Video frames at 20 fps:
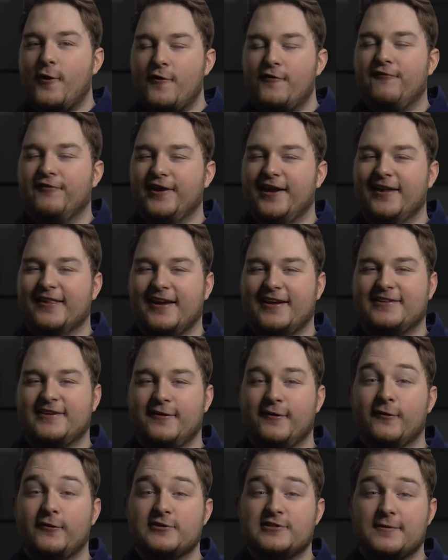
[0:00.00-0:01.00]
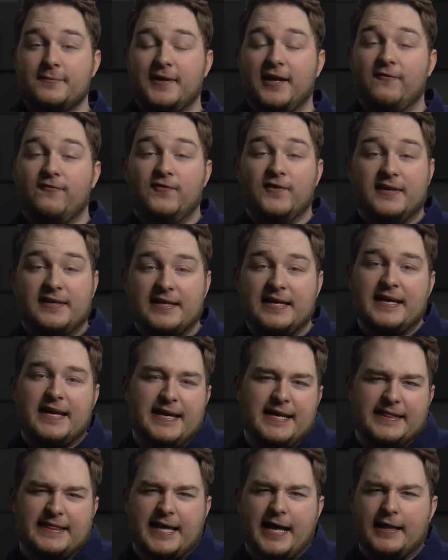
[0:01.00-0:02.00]
Hopefully you liked it. You learned something. If you did,
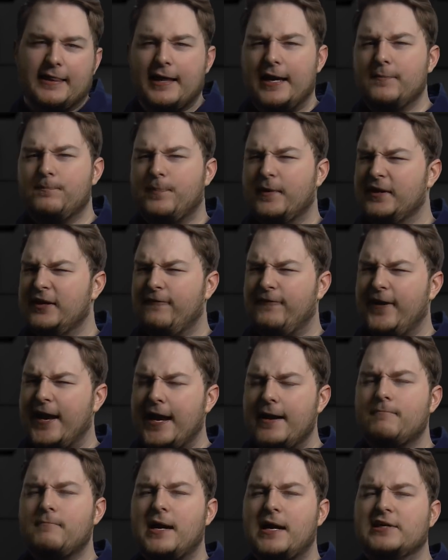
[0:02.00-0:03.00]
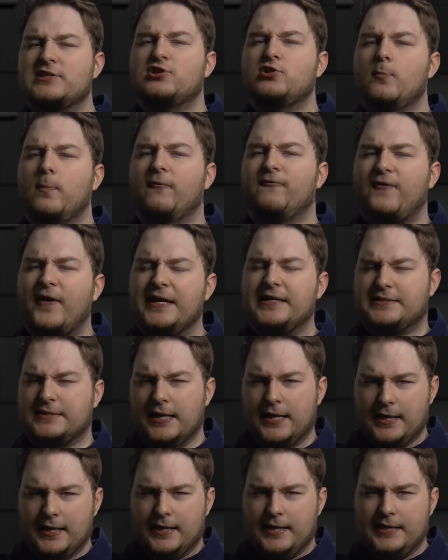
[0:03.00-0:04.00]
hit that like button. If you hate my stupid
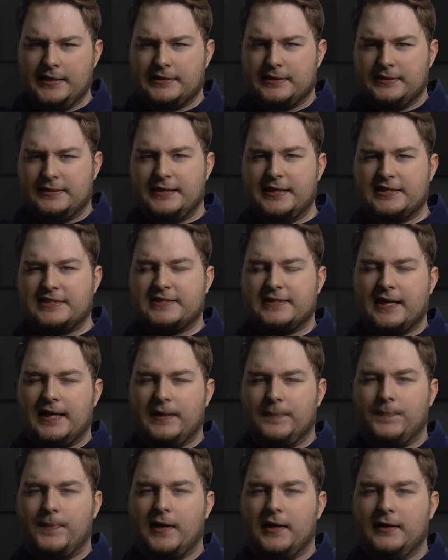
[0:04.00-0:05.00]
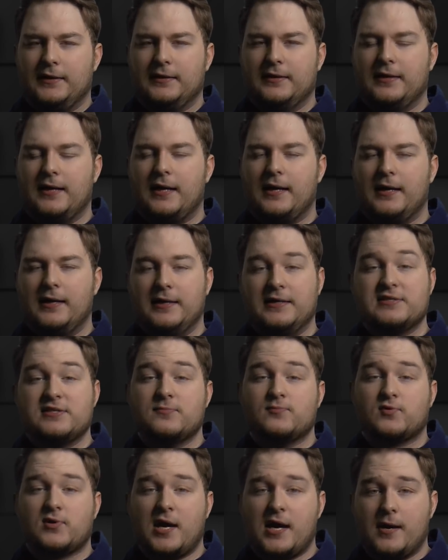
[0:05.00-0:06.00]
face, hit the dislike button uh, and
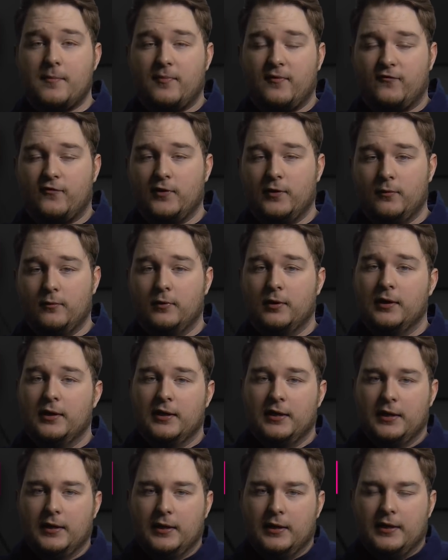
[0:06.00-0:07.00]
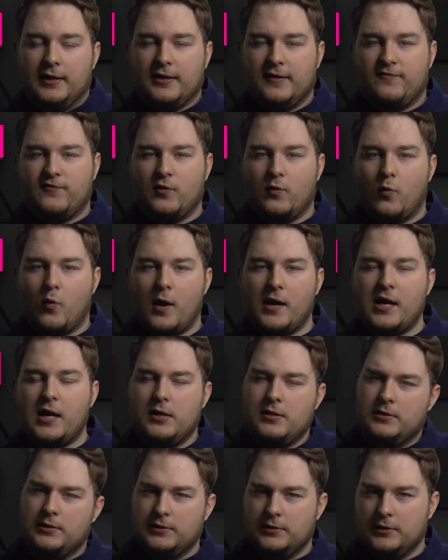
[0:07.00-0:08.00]
subscribe if you if you wanna.
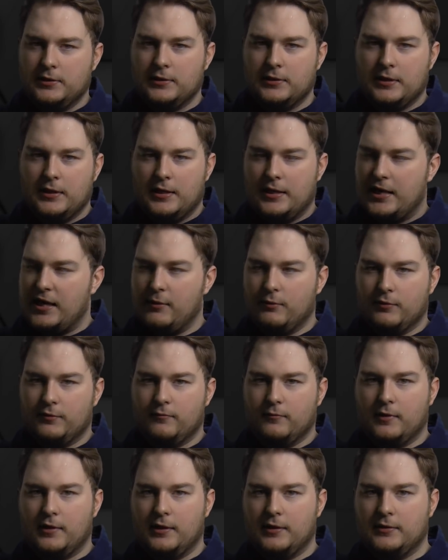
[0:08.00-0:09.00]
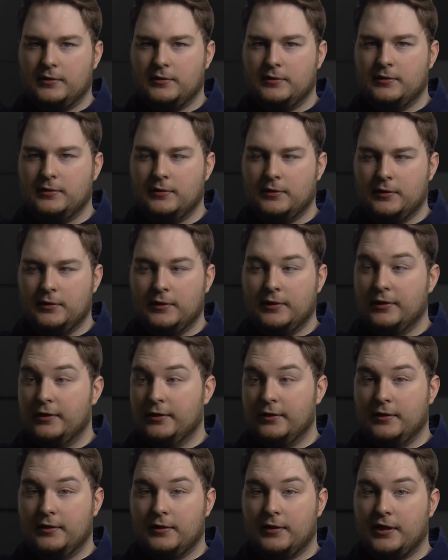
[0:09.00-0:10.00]
I wouldn't wanna.
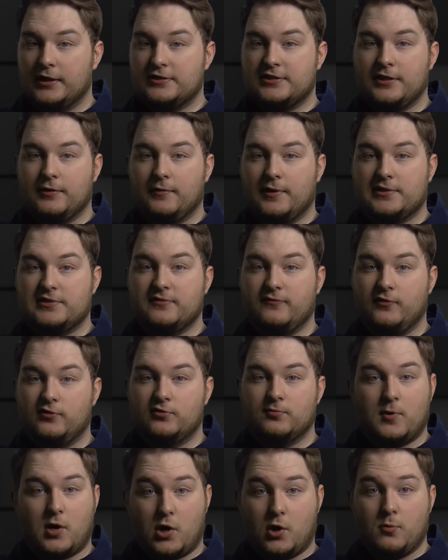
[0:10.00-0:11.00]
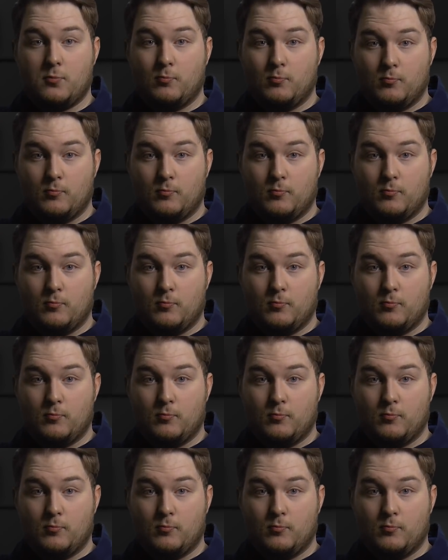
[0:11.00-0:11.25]
I'll see the rest of you tomorrow.